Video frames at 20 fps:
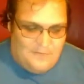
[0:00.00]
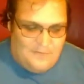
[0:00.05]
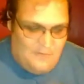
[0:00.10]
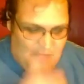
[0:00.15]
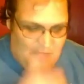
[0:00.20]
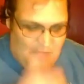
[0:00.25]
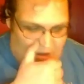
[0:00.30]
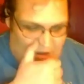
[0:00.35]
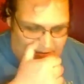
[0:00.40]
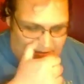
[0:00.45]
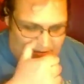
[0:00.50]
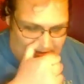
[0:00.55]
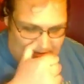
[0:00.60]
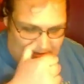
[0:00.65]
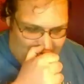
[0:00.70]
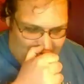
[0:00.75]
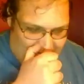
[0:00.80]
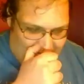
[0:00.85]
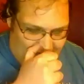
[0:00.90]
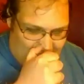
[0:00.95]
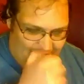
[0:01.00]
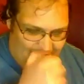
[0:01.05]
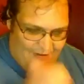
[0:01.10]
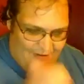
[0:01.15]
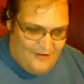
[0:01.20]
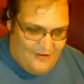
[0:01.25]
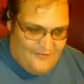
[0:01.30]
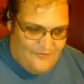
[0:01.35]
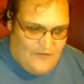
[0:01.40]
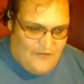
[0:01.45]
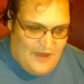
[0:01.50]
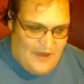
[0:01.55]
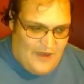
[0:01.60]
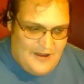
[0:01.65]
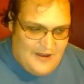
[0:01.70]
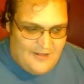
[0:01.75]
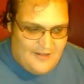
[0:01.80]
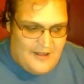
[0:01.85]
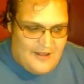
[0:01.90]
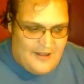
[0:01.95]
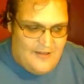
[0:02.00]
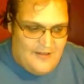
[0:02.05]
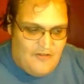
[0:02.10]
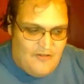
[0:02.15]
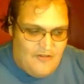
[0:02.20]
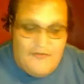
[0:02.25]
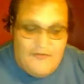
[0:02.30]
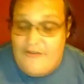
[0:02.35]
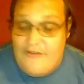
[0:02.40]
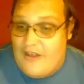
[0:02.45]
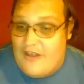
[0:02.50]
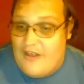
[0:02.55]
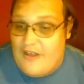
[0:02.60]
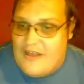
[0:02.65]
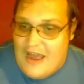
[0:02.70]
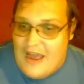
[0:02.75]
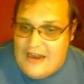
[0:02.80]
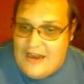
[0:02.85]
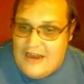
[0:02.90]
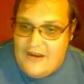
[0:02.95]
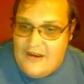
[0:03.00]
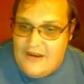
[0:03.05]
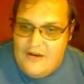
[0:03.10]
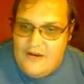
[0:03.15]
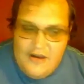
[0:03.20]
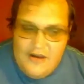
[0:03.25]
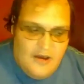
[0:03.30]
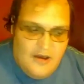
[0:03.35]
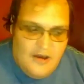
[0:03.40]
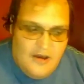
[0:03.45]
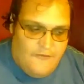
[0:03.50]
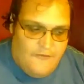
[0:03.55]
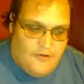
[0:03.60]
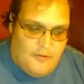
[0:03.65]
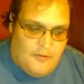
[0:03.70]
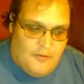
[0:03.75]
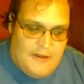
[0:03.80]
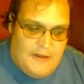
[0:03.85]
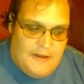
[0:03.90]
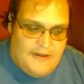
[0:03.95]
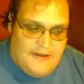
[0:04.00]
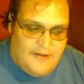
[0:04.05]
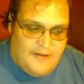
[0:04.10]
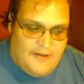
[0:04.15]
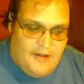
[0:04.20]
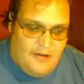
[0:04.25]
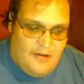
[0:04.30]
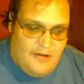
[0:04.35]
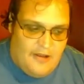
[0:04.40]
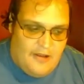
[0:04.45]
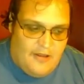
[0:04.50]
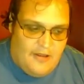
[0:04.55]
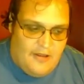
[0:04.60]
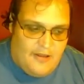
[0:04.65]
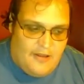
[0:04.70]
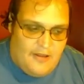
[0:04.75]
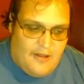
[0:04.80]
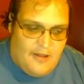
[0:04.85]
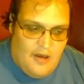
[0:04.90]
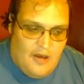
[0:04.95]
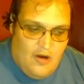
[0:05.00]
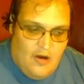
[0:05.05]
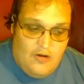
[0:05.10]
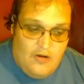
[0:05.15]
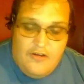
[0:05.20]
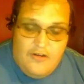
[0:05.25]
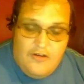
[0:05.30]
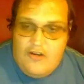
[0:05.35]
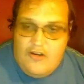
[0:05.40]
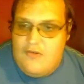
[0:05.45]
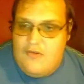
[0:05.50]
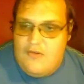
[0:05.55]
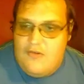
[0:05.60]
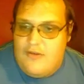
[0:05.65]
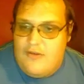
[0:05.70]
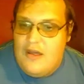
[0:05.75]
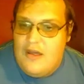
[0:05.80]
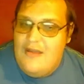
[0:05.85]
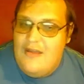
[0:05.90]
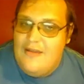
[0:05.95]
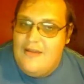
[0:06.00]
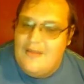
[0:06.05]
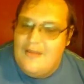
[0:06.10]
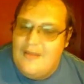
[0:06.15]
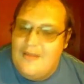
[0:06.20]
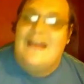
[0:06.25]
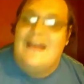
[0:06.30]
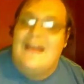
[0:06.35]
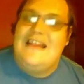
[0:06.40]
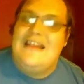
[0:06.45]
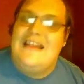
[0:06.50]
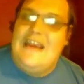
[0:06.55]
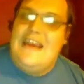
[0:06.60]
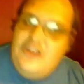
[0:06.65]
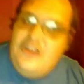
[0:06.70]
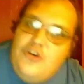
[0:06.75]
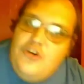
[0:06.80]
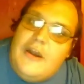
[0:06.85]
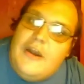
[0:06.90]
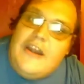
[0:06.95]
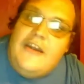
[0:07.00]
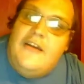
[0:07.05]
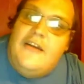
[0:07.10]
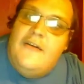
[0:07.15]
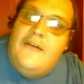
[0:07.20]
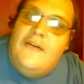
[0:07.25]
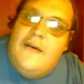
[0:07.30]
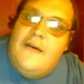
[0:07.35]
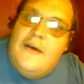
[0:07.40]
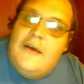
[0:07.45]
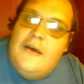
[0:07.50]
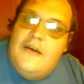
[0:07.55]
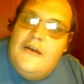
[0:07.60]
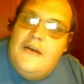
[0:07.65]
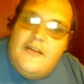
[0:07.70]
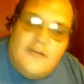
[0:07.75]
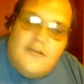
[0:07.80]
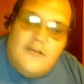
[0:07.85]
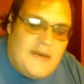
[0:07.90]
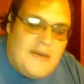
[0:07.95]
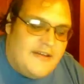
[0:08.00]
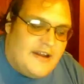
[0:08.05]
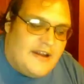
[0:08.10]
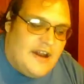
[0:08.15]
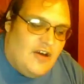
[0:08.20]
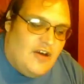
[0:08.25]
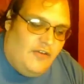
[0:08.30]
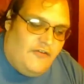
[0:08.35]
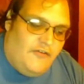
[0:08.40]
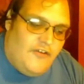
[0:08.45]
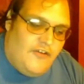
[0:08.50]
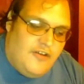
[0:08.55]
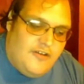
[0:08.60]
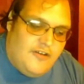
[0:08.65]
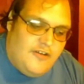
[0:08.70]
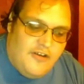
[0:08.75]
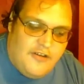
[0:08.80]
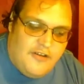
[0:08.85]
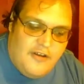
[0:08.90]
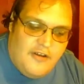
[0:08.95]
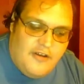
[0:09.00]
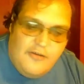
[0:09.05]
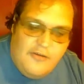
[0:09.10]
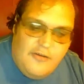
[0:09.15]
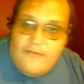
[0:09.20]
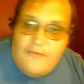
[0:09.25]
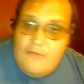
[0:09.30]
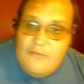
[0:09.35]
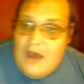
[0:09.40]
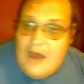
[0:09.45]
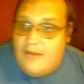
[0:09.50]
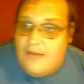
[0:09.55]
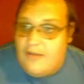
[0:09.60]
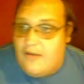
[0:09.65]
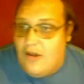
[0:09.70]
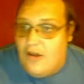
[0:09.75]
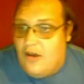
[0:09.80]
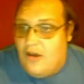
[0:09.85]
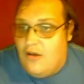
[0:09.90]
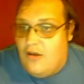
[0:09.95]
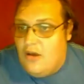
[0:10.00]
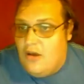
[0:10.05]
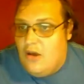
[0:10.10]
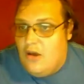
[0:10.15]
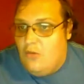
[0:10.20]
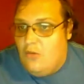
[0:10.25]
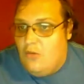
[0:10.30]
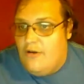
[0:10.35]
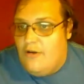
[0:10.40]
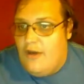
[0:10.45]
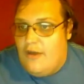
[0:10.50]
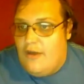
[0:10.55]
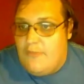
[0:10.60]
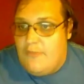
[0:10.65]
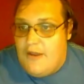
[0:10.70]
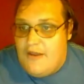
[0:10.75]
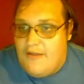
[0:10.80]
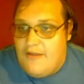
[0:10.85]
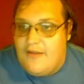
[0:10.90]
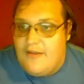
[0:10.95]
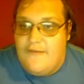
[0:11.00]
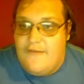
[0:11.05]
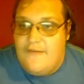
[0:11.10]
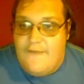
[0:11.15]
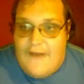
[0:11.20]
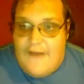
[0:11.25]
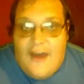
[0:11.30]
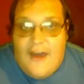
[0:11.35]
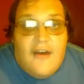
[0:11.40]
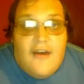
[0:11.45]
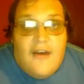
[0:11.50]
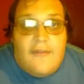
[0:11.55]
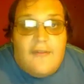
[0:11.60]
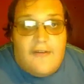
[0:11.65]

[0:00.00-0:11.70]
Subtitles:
administering student finance in 2009 for repeat students or students continuing. So basically all the first year students from last year were administered via Student